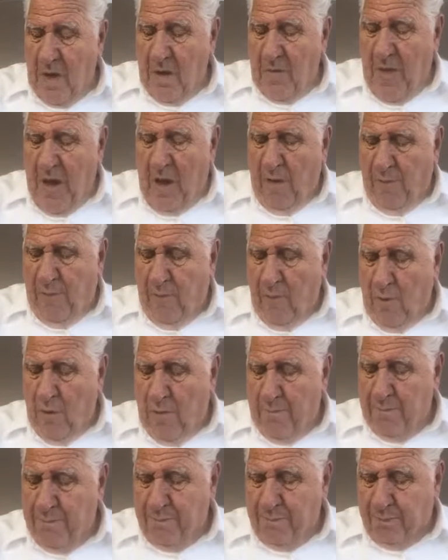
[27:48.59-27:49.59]

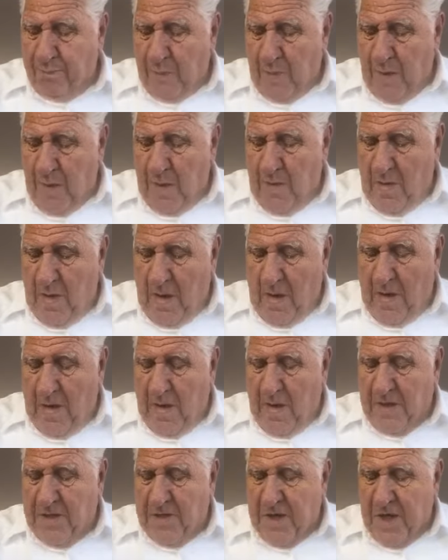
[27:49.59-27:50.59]
Therefore,
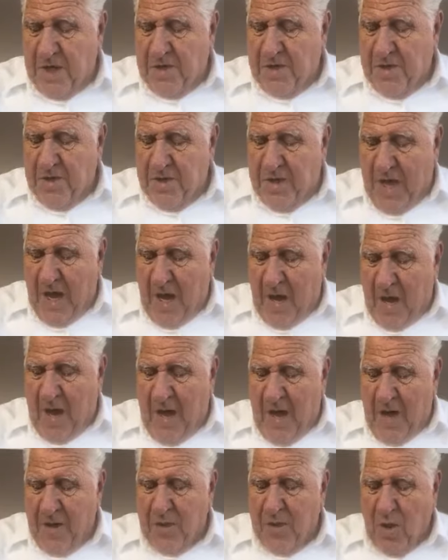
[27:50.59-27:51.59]
it says, there
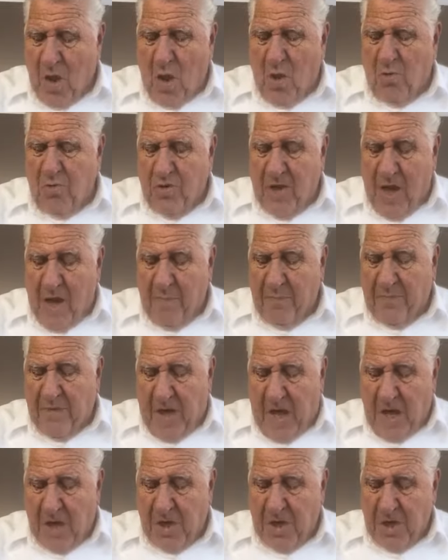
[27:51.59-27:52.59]
hath no
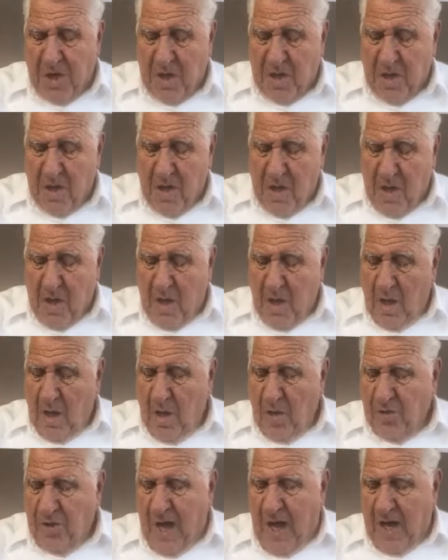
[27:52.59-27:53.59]
temptation
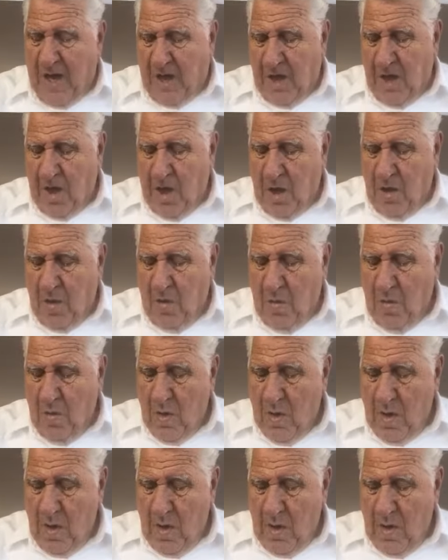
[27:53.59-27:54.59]
taken you,
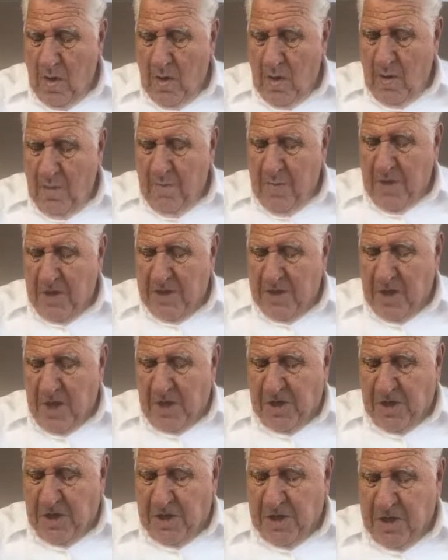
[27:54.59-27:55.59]
but
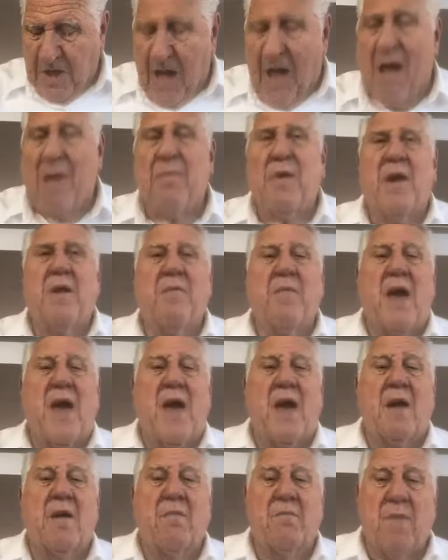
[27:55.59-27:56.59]
such as common to
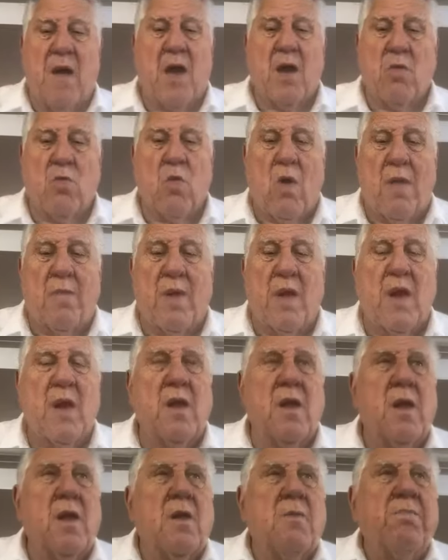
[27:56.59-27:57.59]
man, men or women.
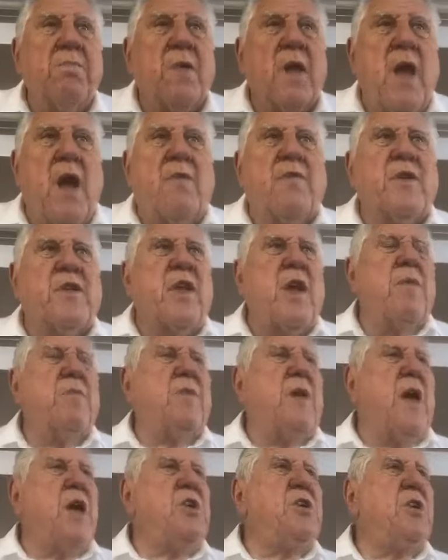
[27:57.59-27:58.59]
Every
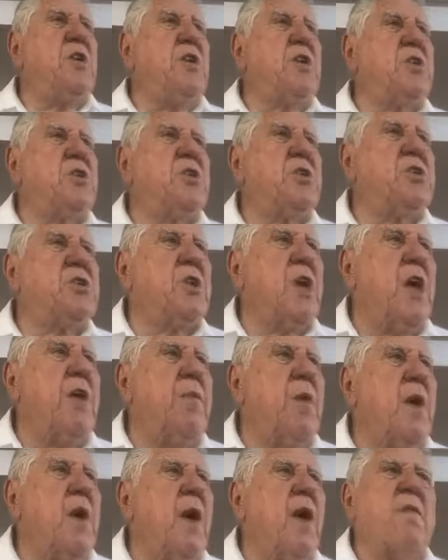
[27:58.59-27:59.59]
temptation is the
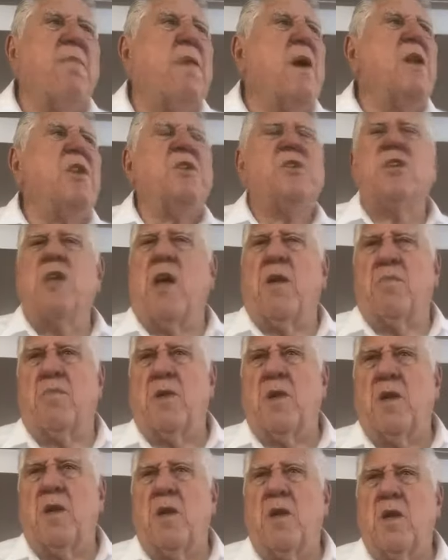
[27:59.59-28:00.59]
same. Everybody's
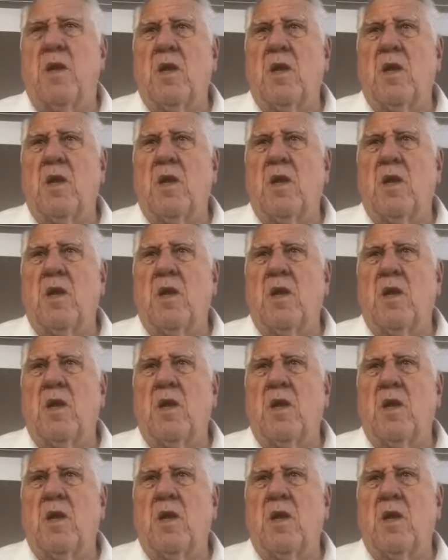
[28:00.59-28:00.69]
tempted.